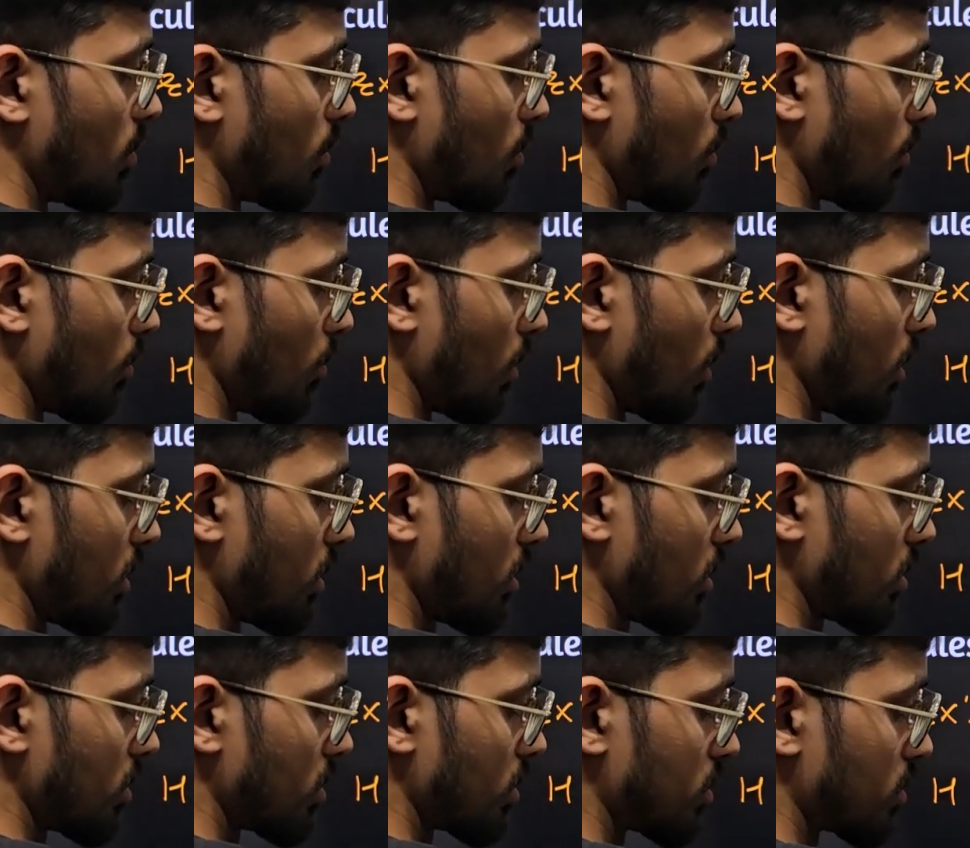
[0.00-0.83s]

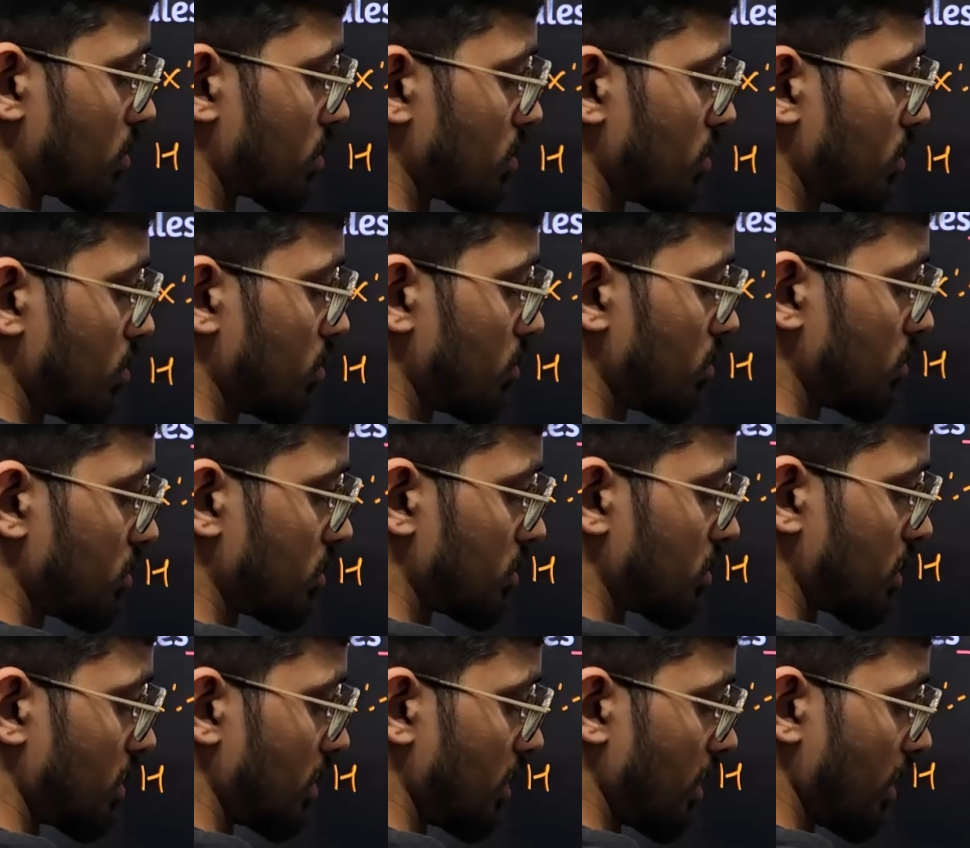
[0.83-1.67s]
1, 2,
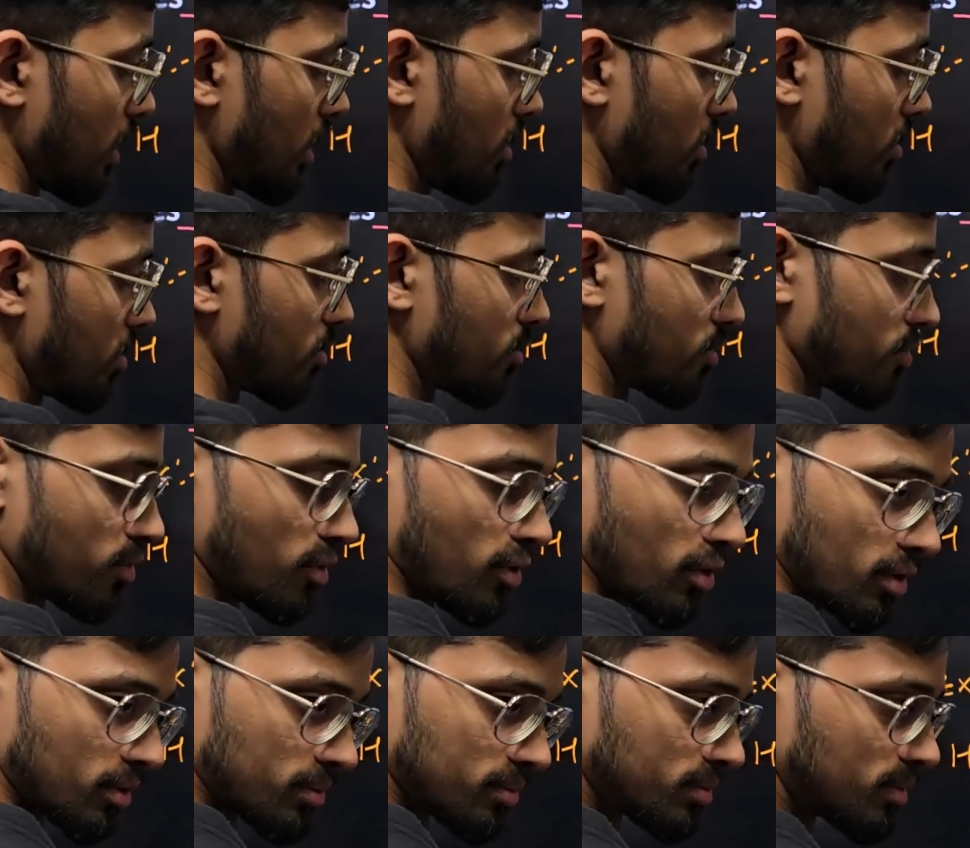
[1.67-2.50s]
3 and
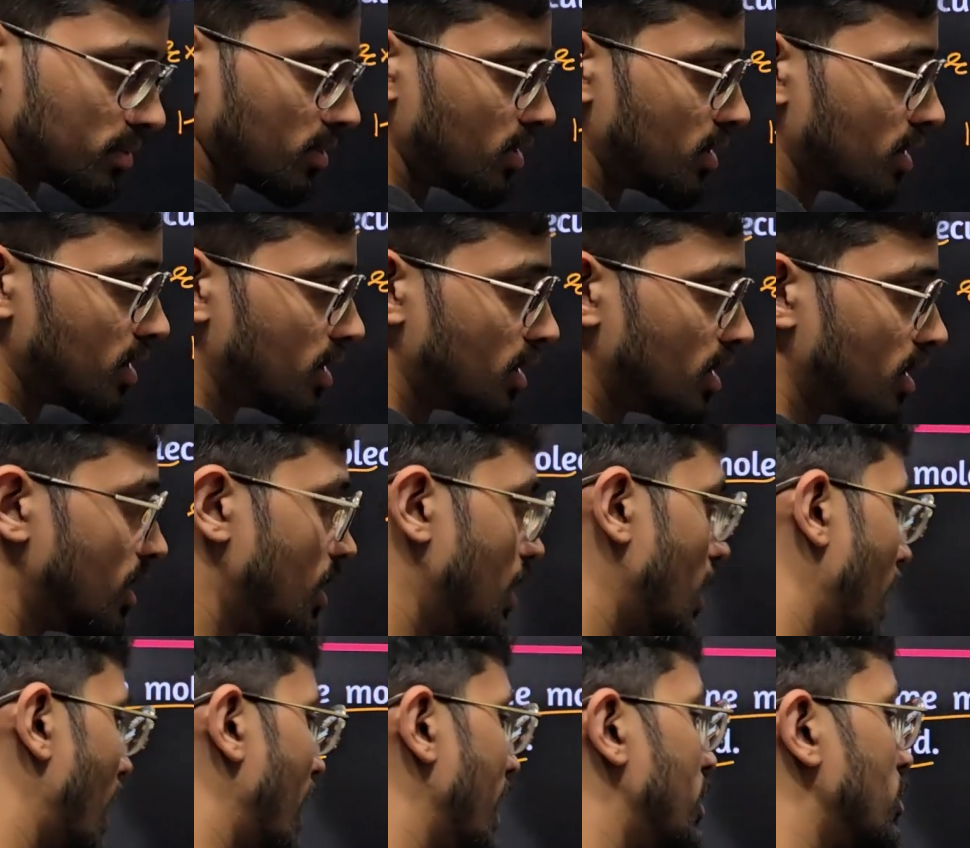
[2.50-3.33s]
4.
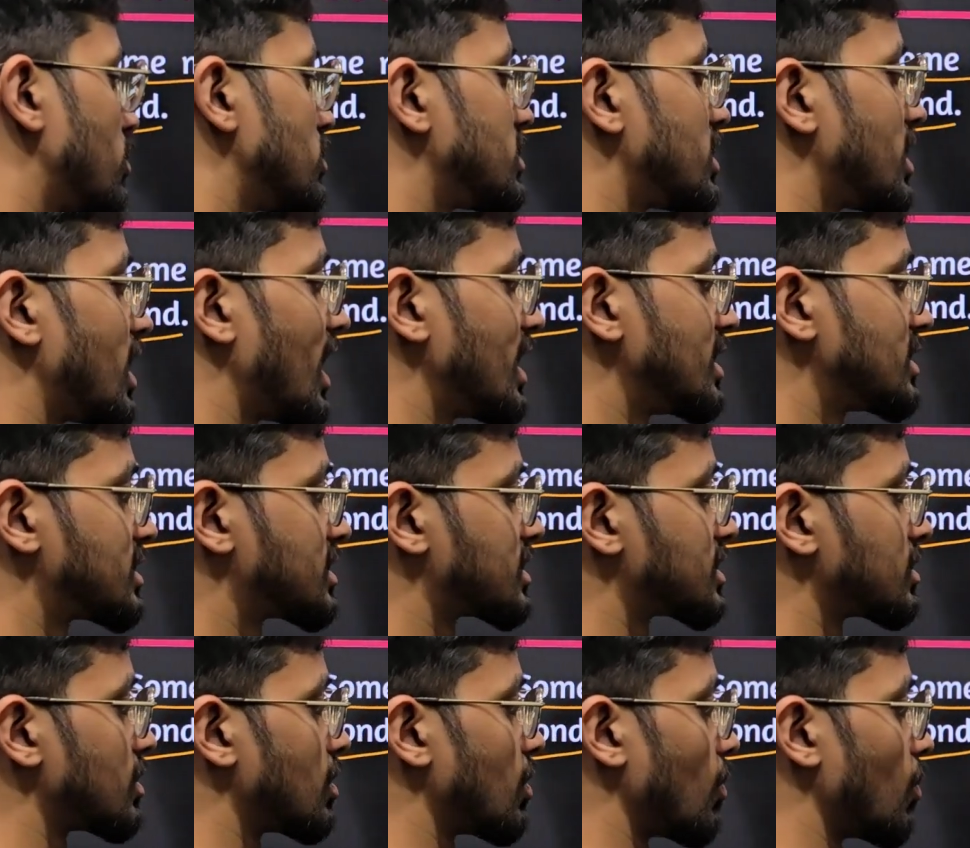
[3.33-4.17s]
Hydrogen has
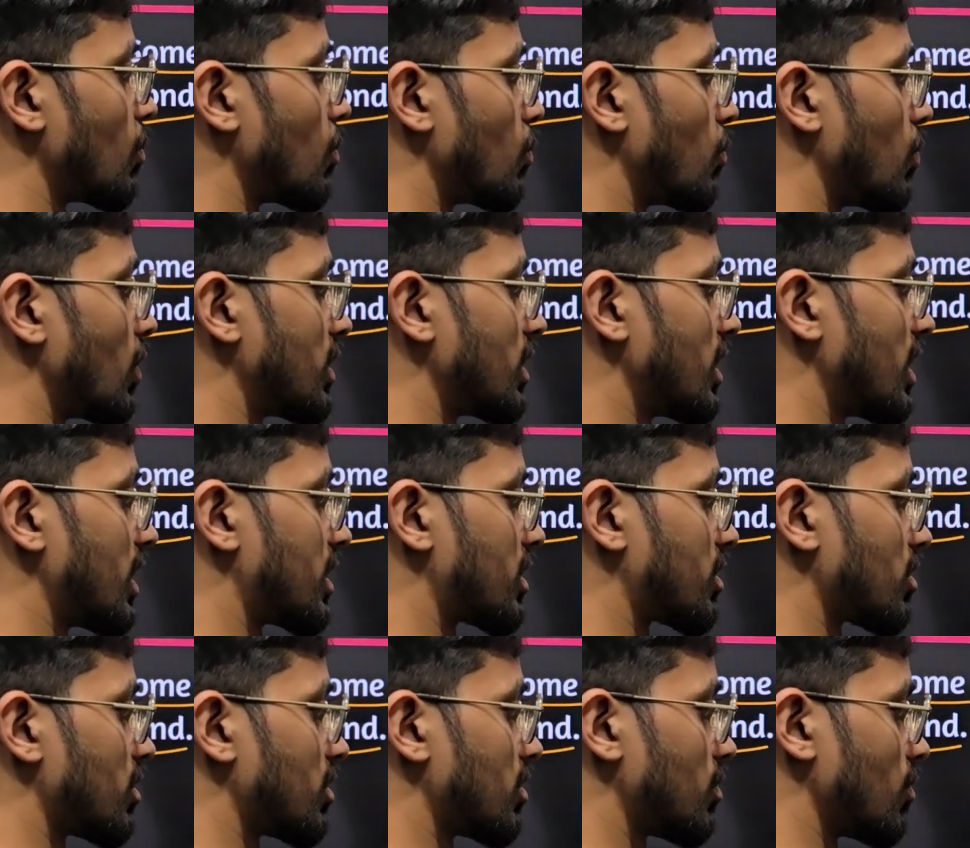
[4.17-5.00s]
1
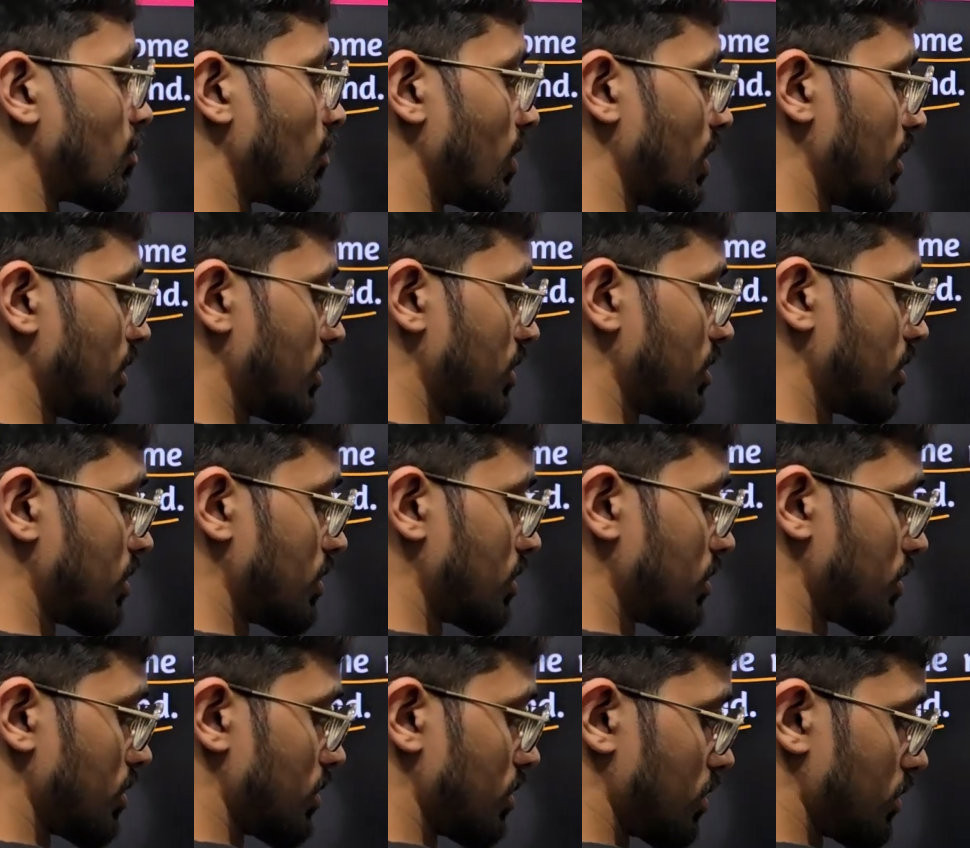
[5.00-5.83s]
electron. 1,
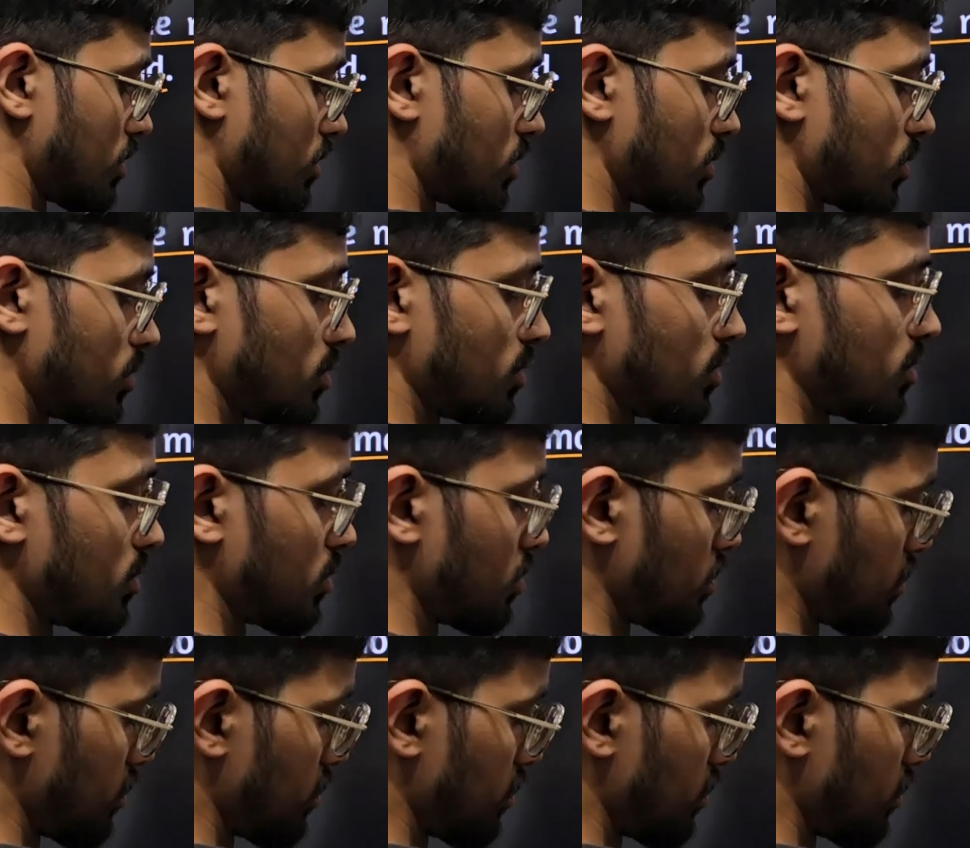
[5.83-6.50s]
2,